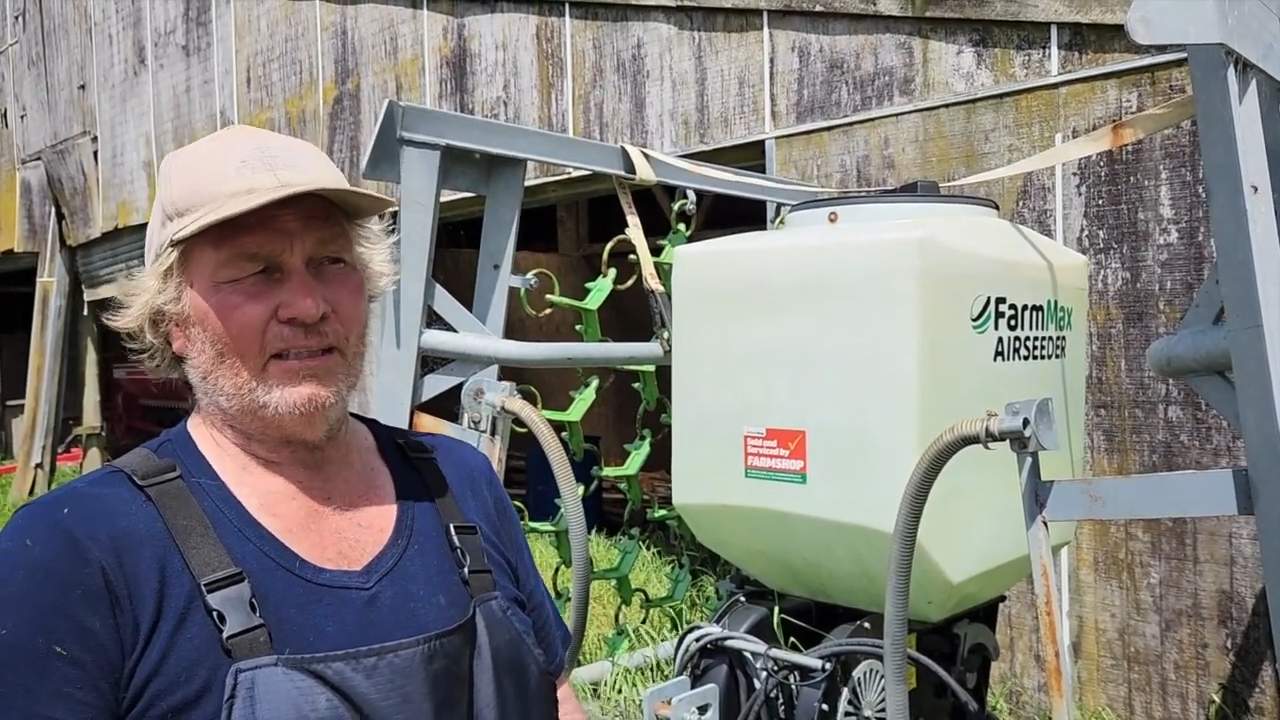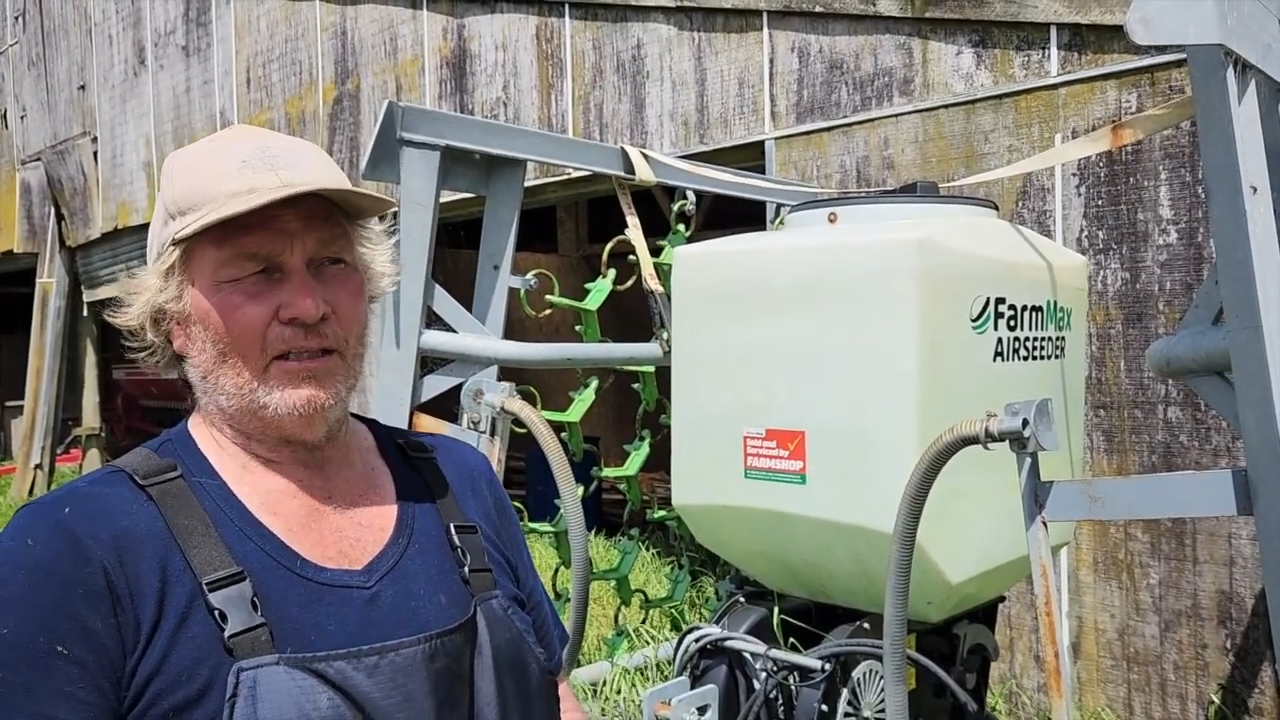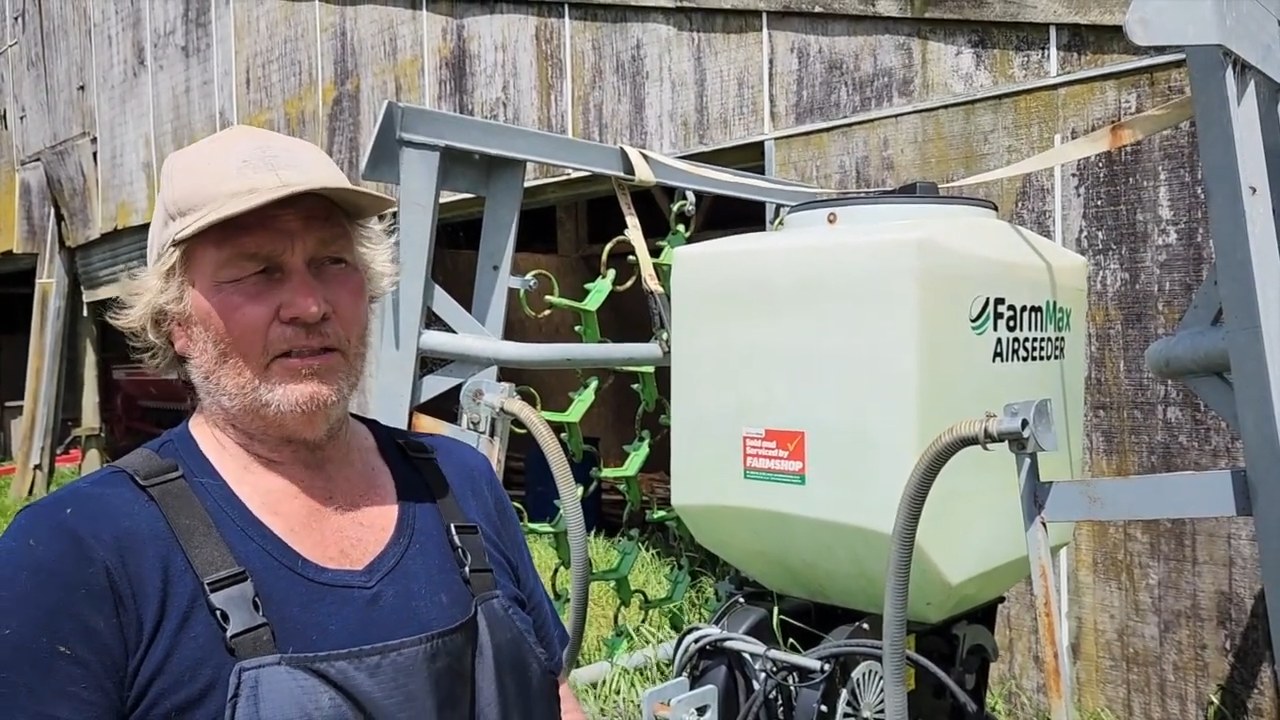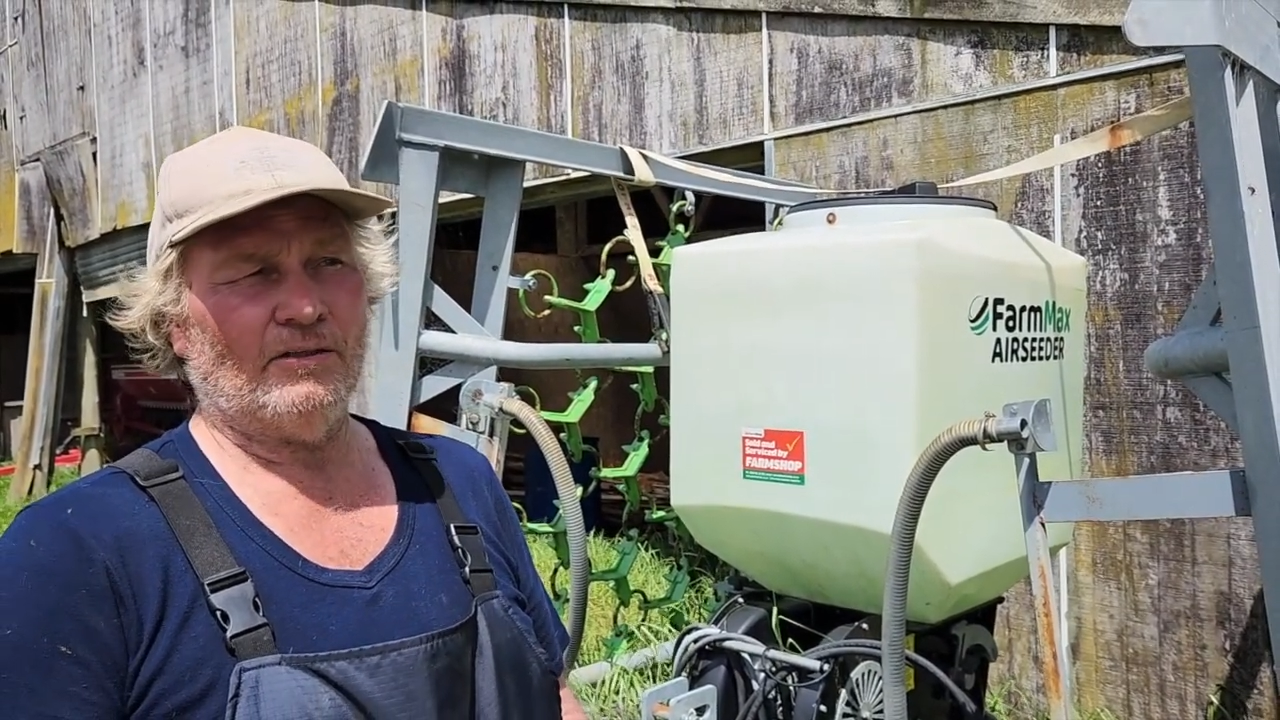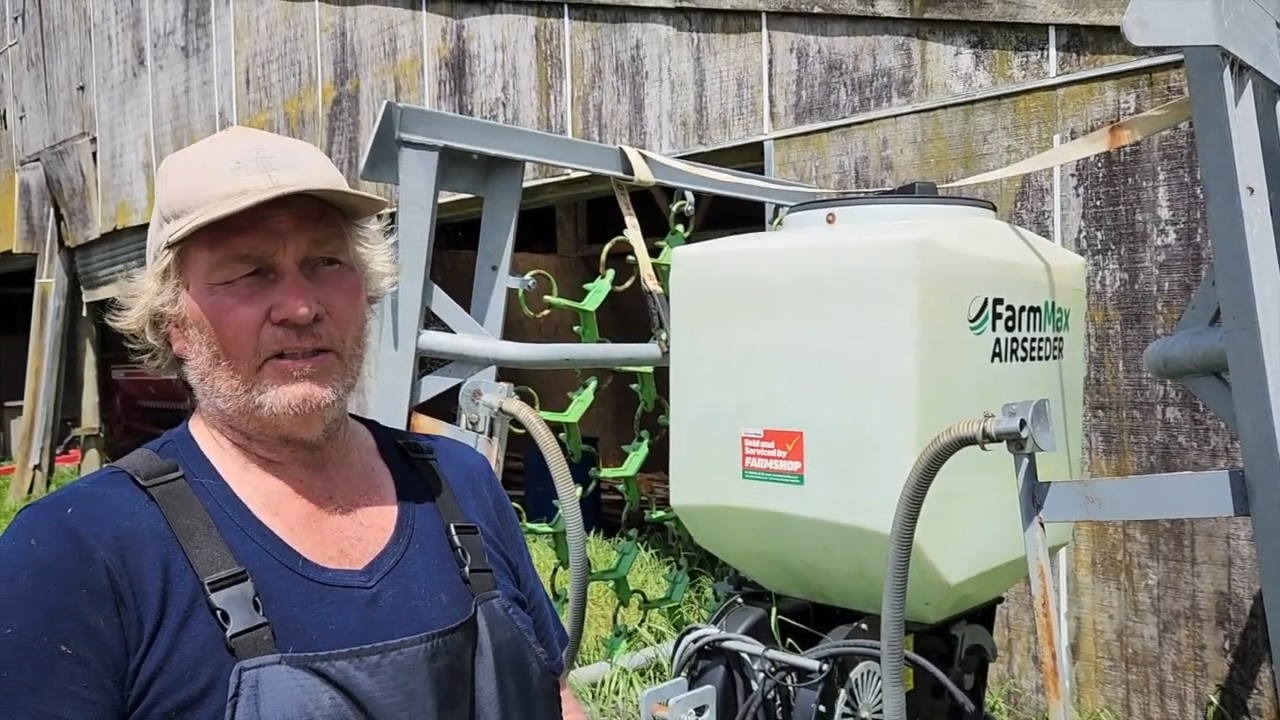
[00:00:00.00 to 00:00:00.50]
I
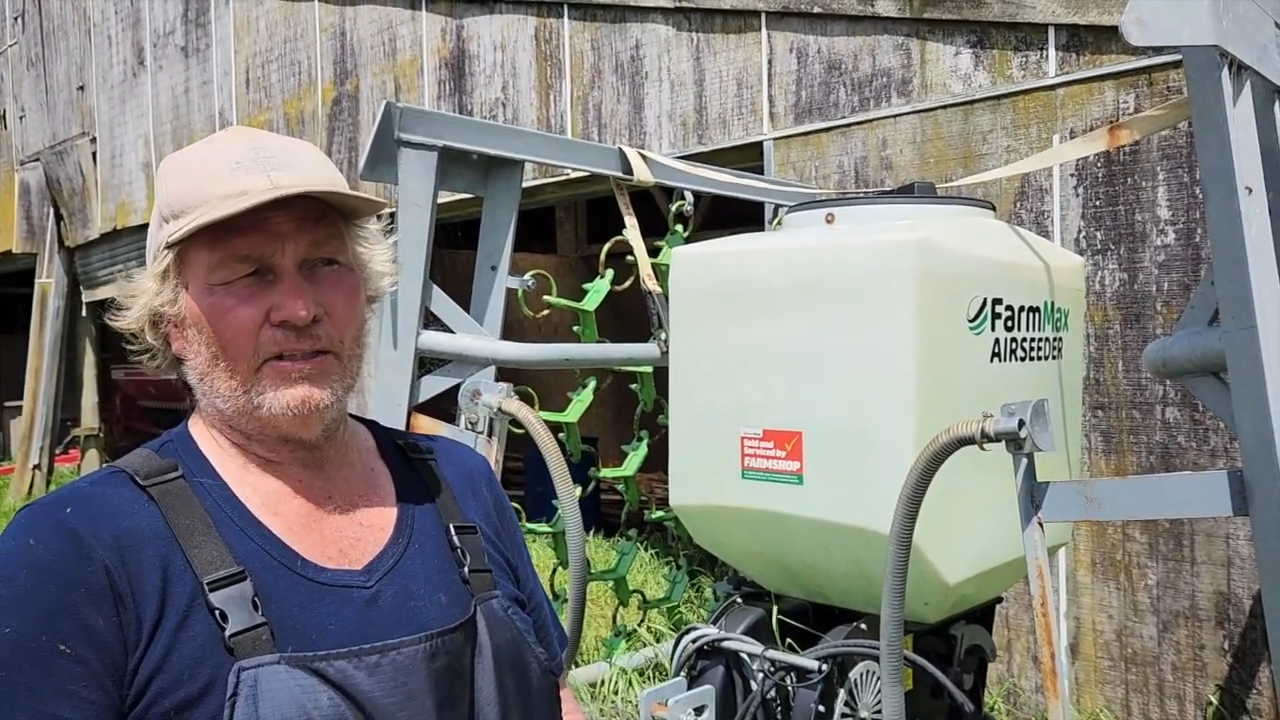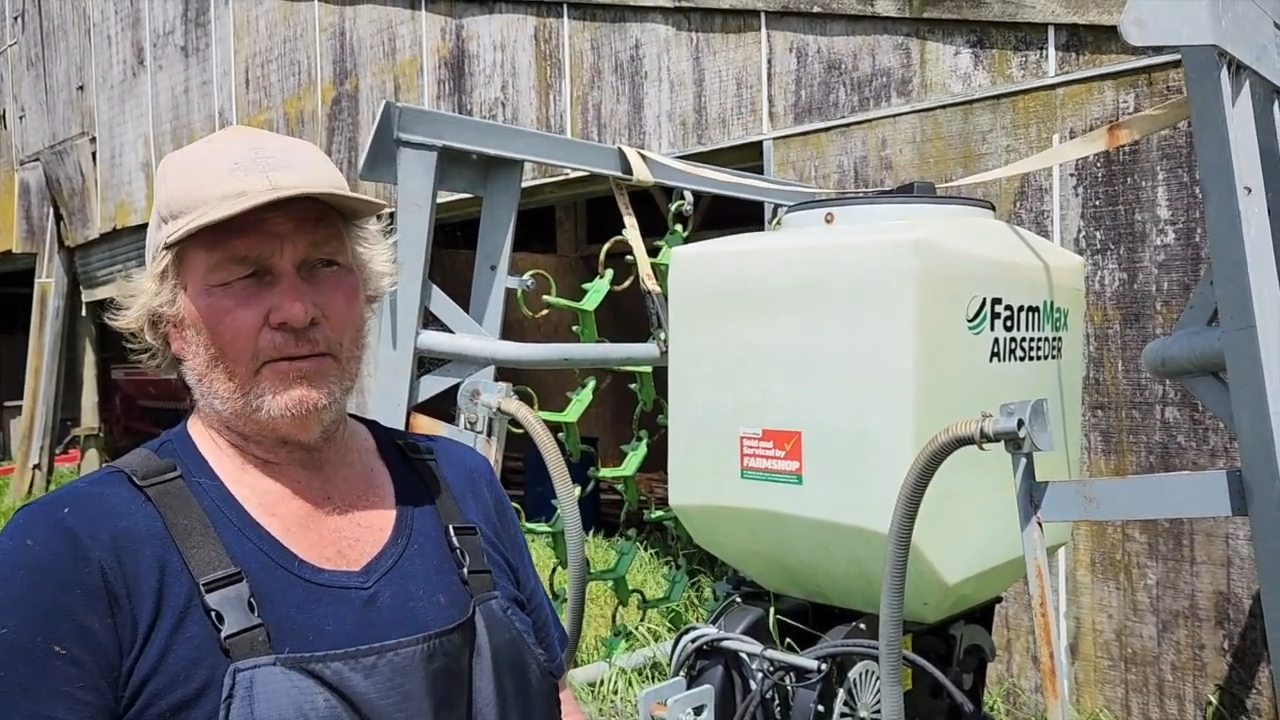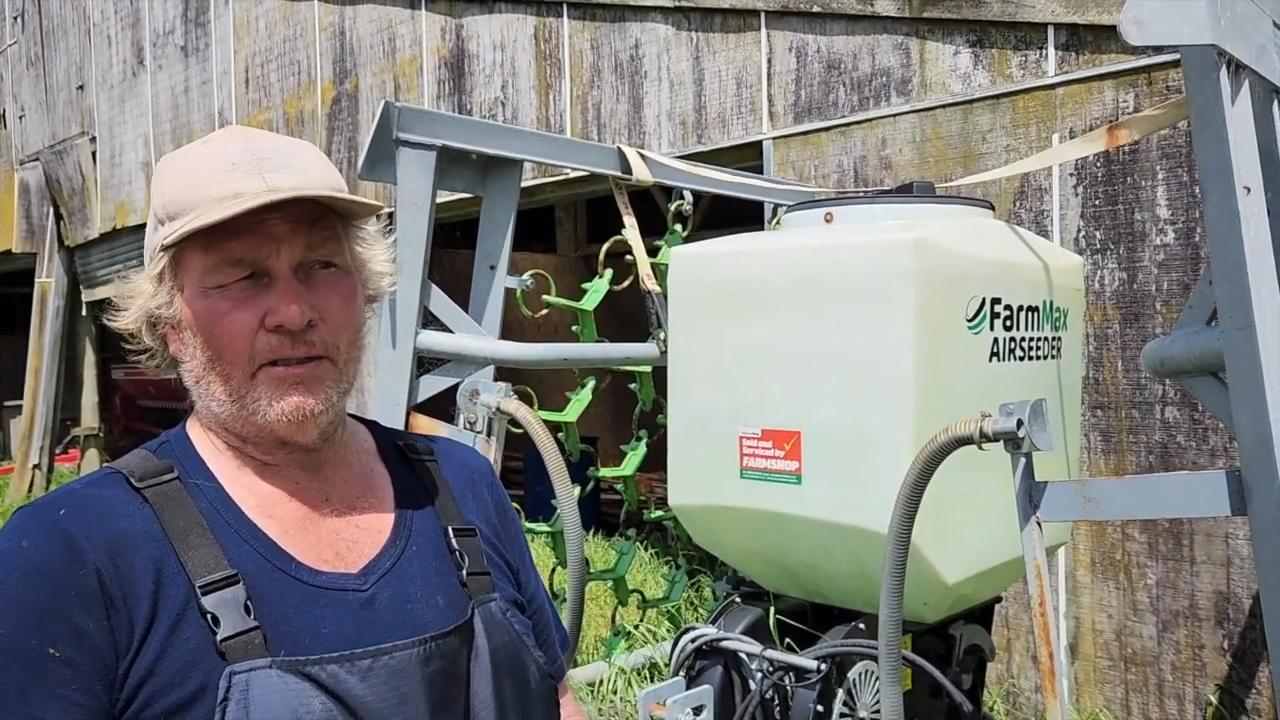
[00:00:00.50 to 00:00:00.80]
don't think